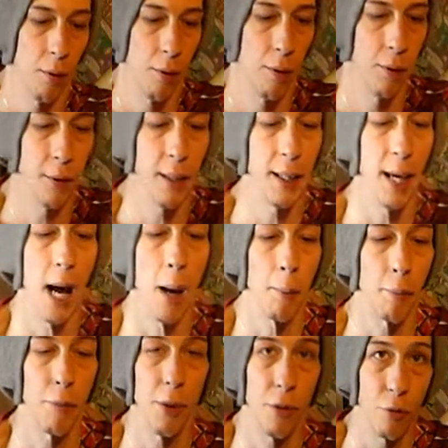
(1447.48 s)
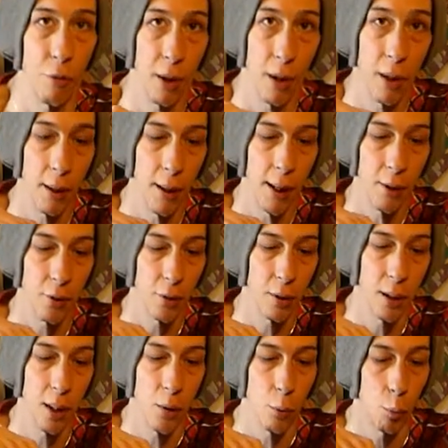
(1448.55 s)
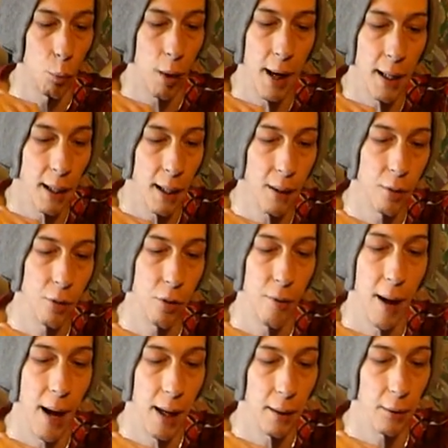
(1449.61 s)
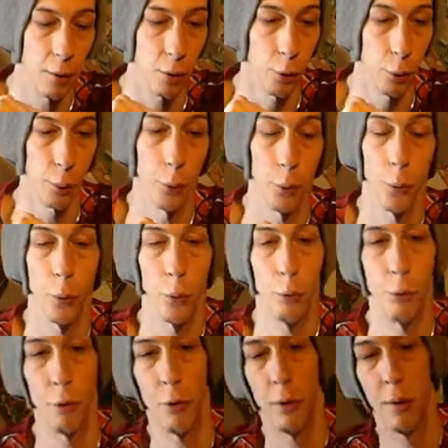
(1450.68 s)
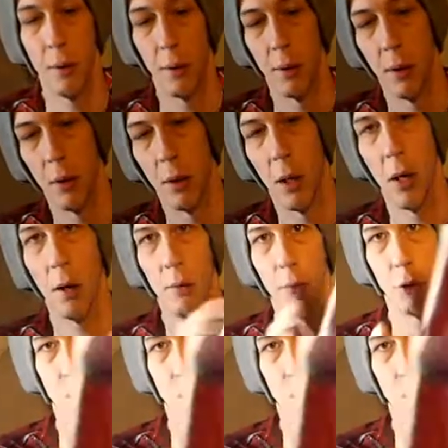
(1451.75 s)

the kneecap fits very nicely right into that groove of the